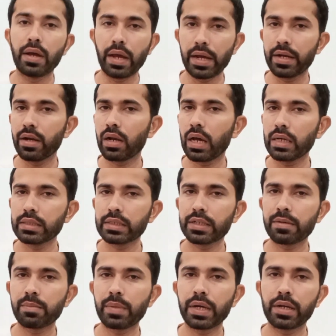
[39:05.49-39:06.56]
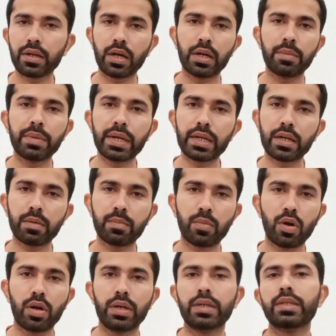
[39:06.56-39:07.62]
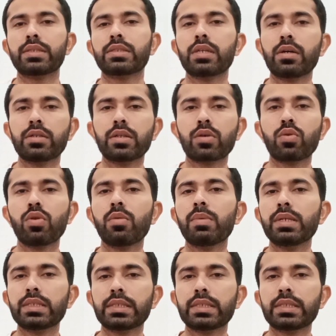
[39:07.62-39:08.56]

had a lasting impact on American politics and the global